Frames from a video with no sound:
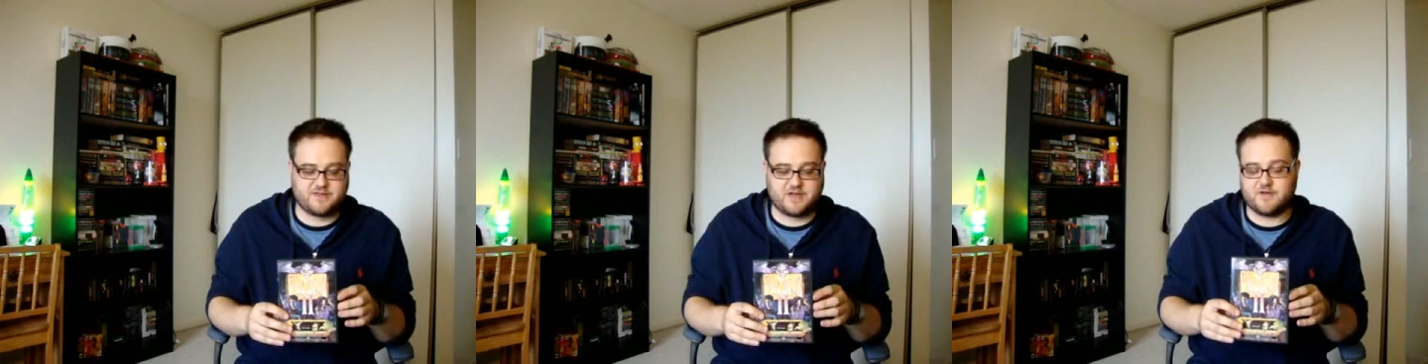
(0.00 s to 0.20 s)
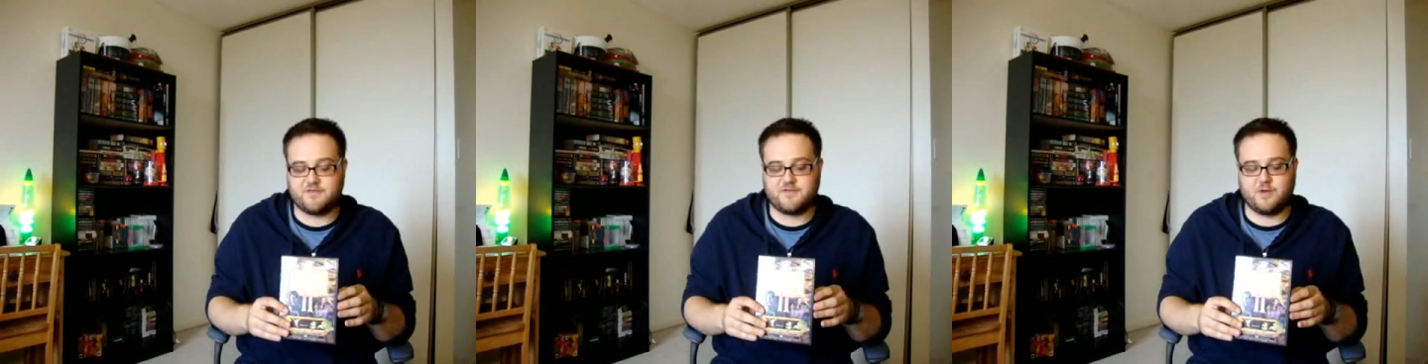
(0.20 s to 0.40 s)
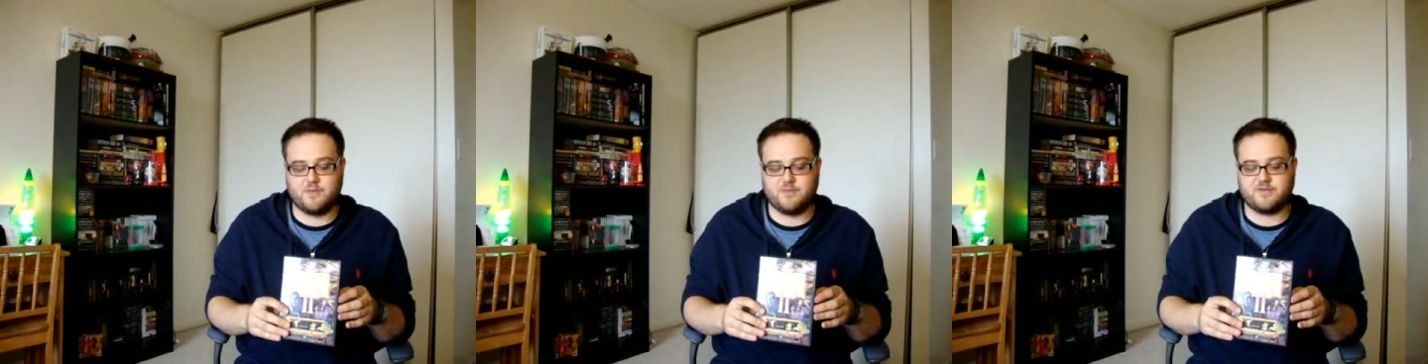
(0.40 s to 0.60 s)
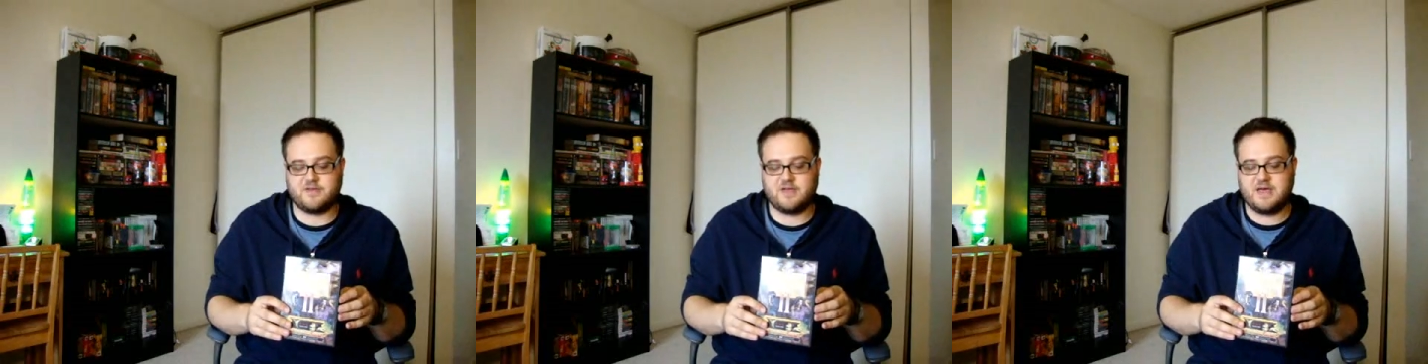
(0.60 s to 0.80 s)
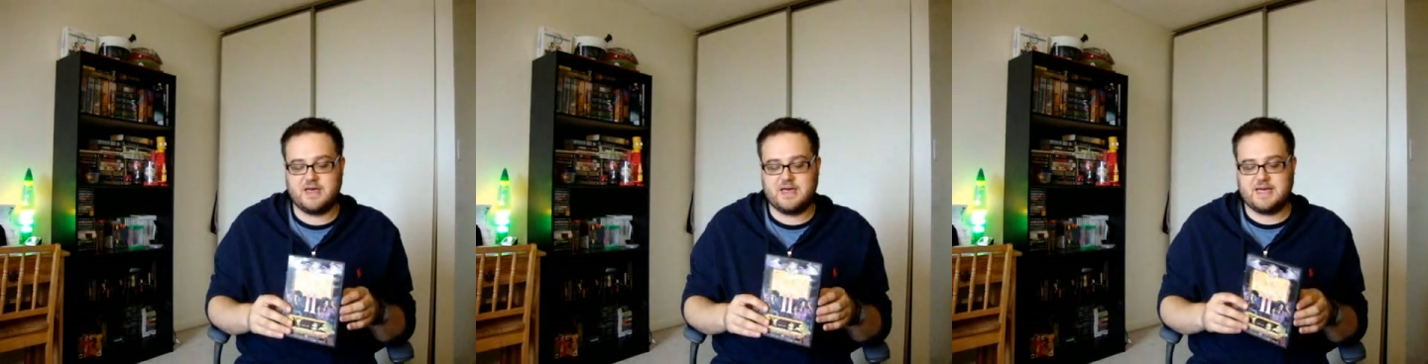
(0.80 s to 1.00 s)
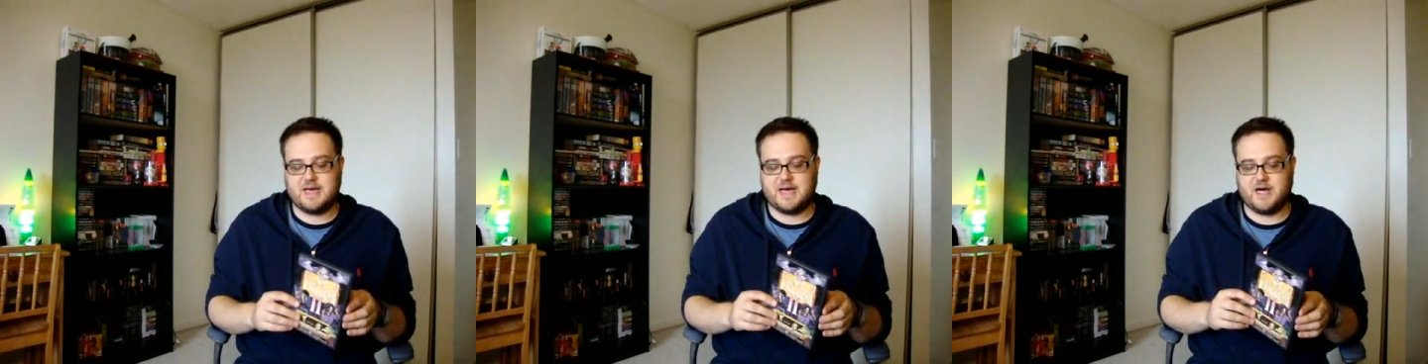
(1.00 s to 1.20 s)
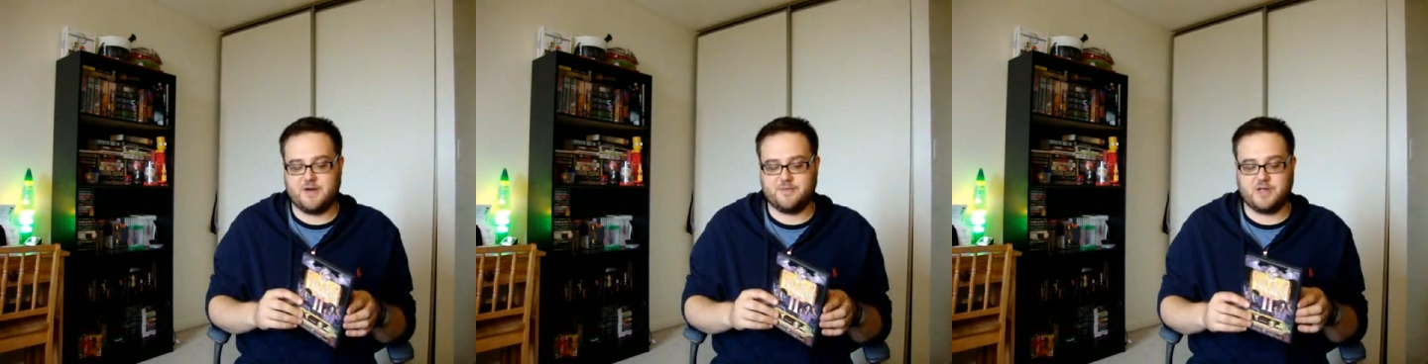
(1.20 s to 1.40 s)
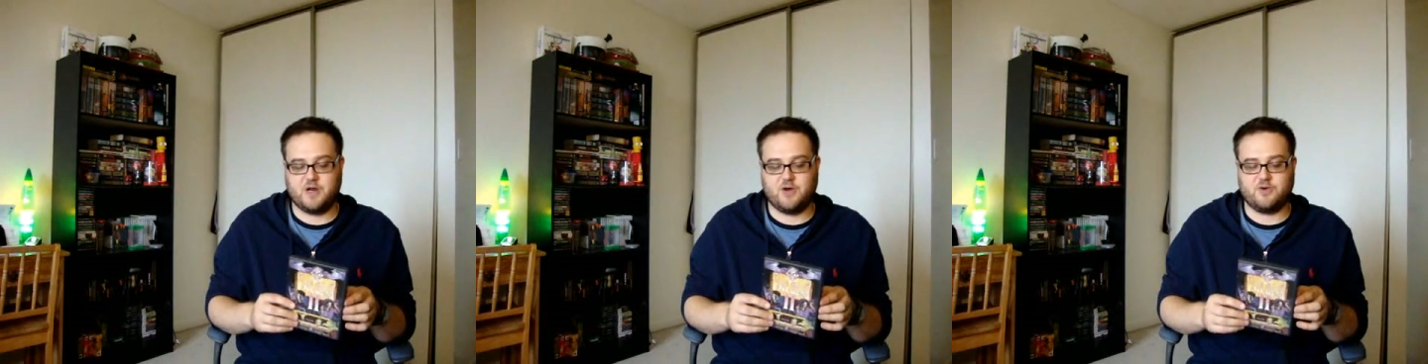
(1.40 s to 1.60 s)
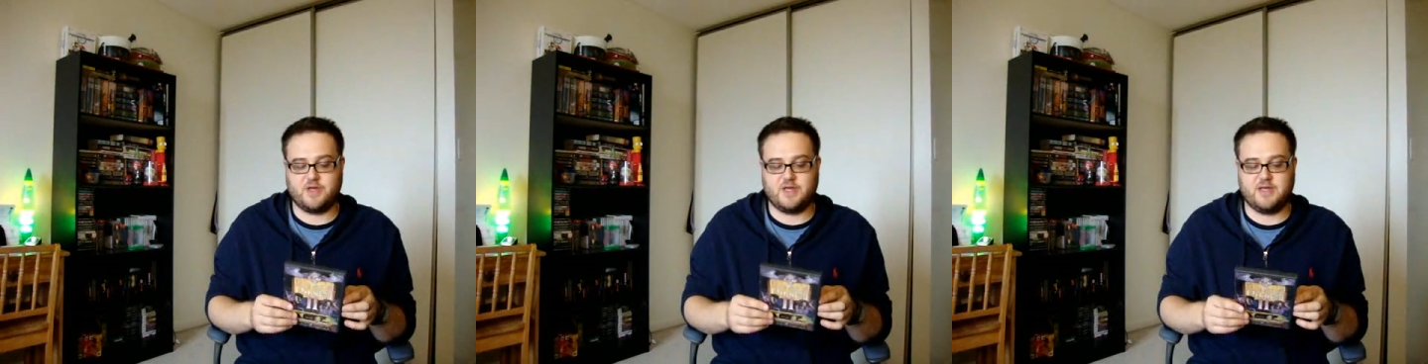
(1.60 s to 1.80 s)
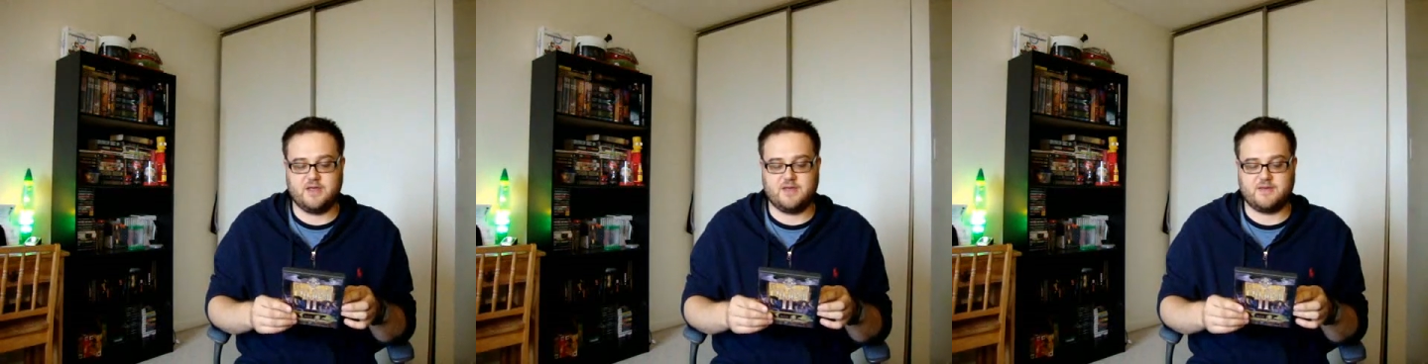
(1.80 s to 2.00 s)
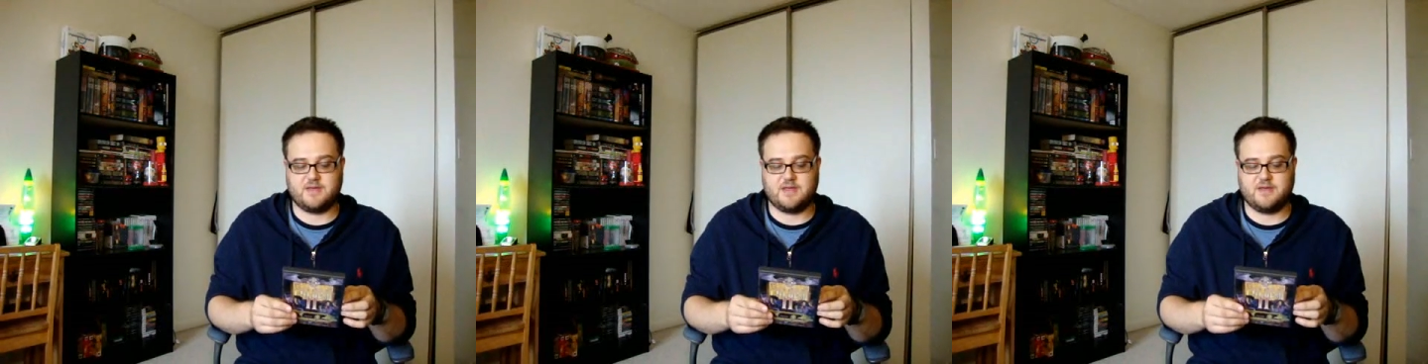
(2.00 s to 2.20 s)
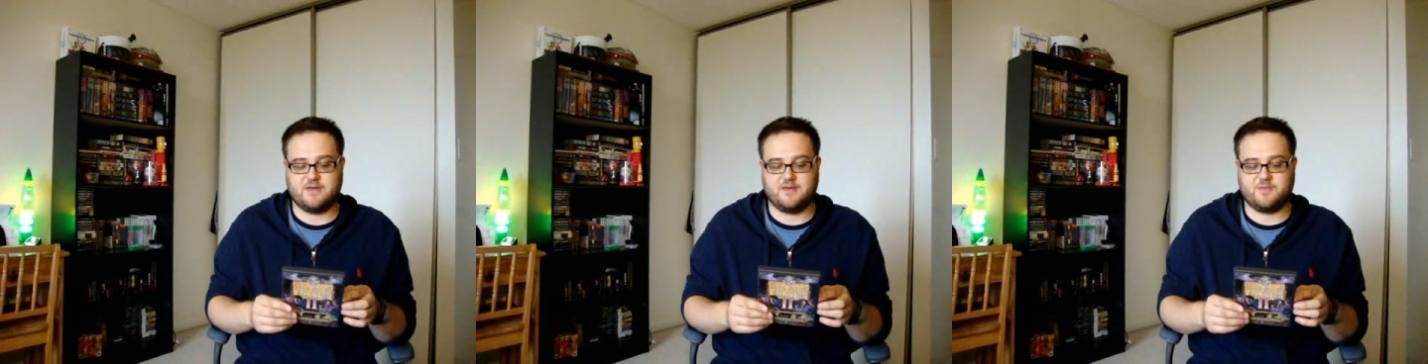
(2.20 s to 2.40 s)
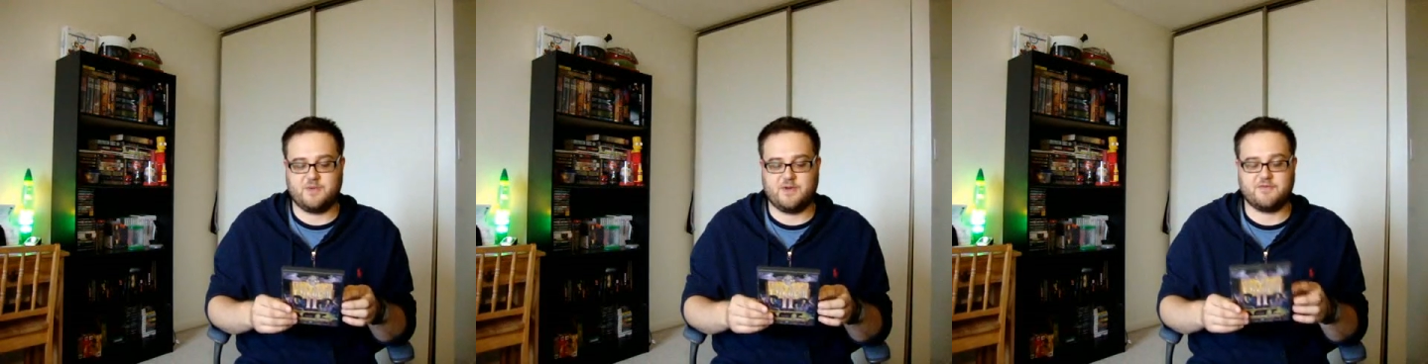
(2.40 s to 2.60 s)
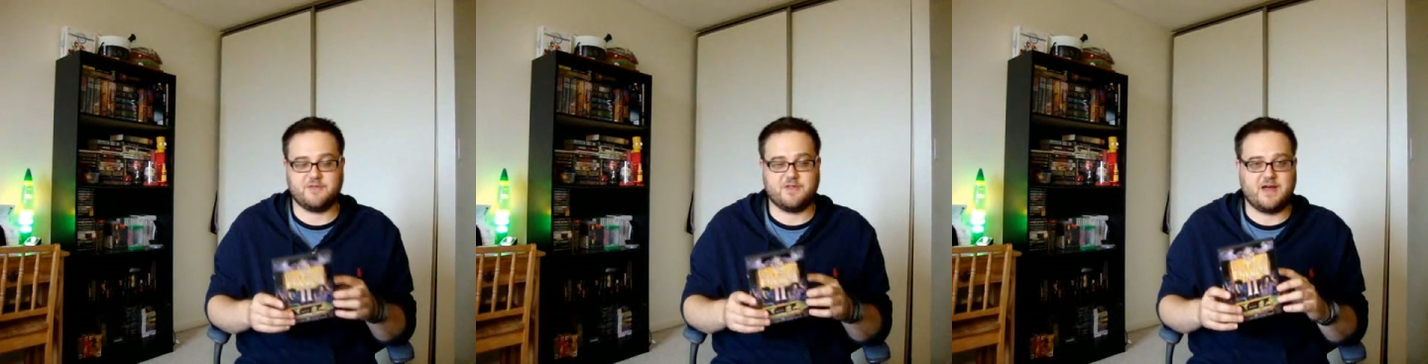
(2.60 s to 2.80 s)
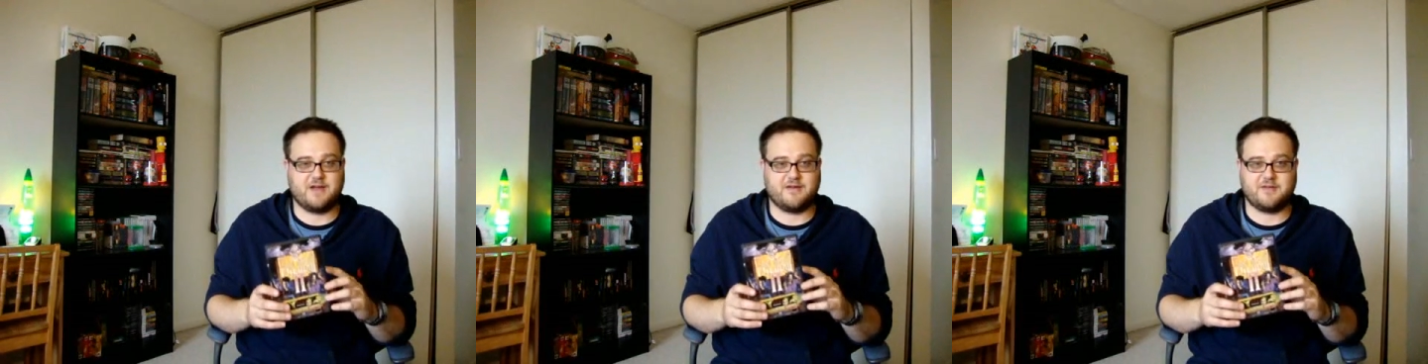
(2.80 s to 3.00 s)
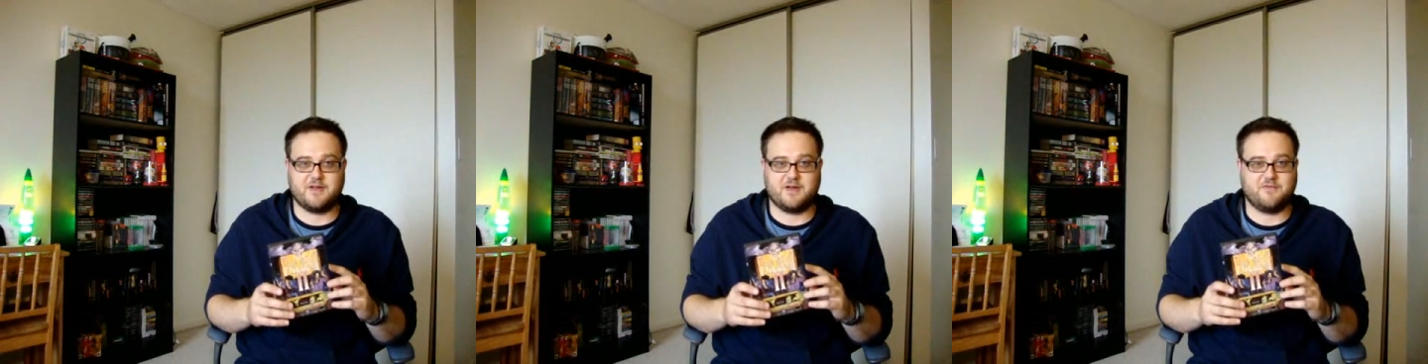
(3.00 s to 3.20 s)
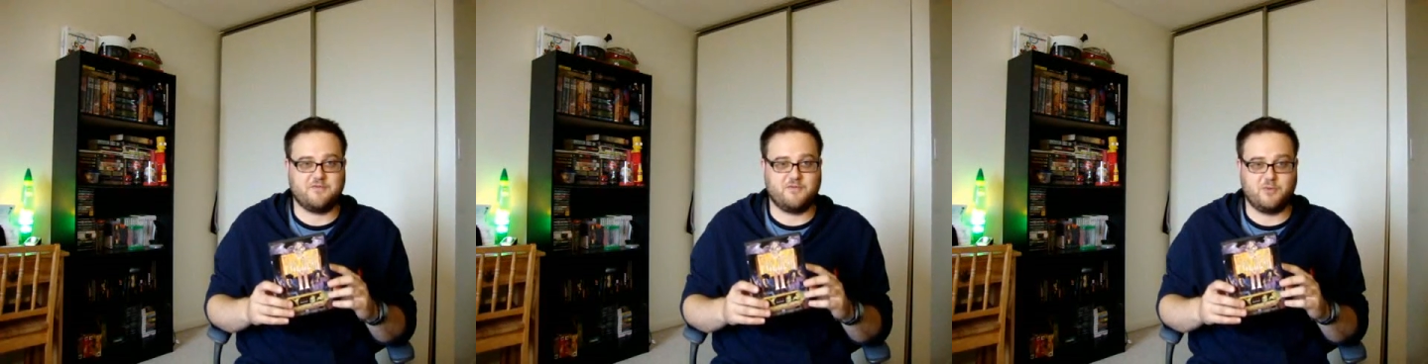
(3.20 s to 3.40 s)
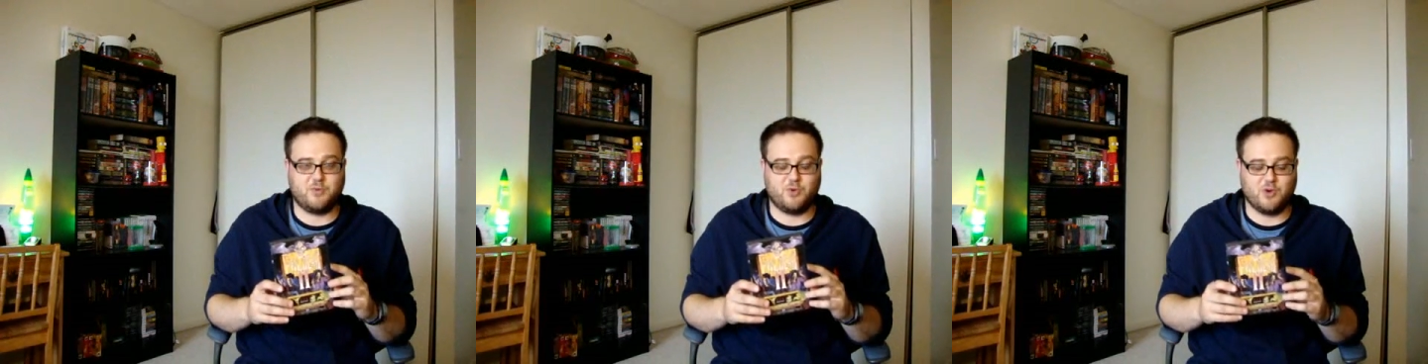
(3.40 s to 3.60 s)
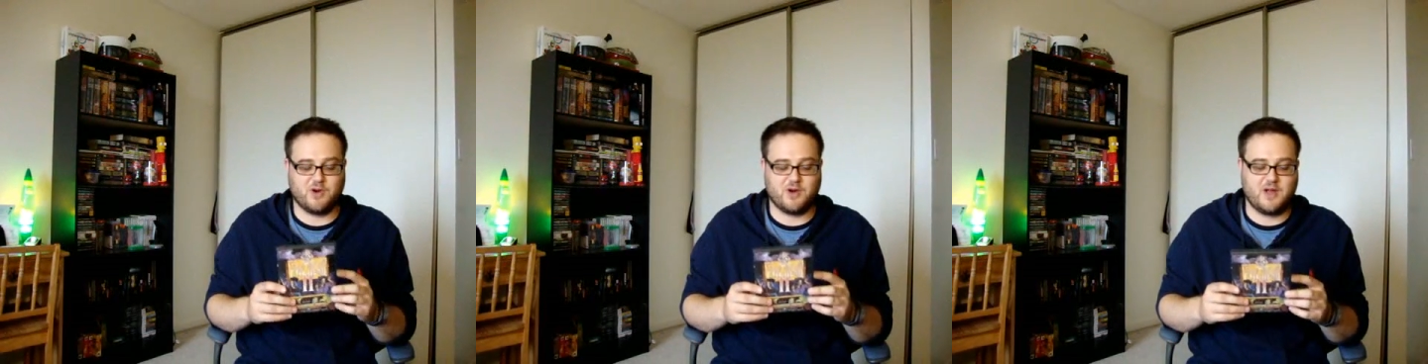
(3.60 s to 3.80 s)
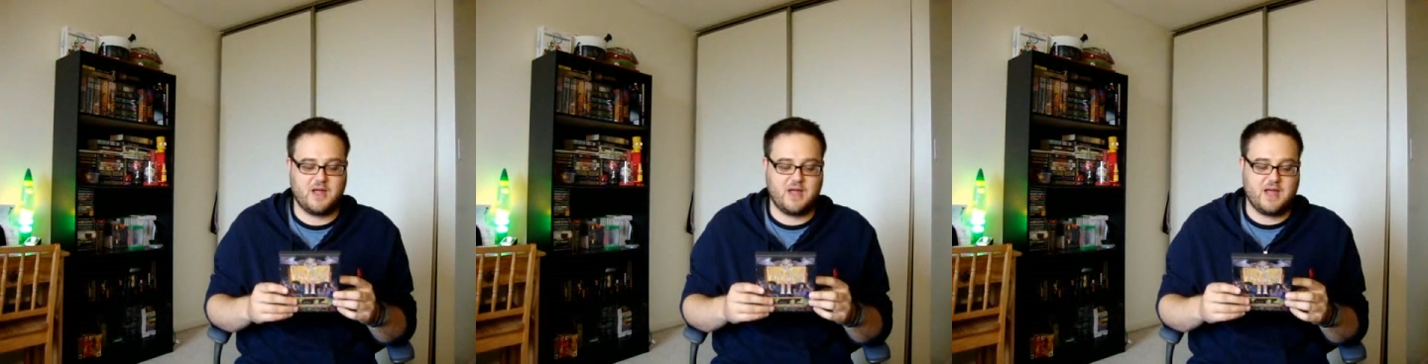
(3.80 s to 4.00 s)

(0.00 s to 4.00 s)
kind of films, he went for that full bore.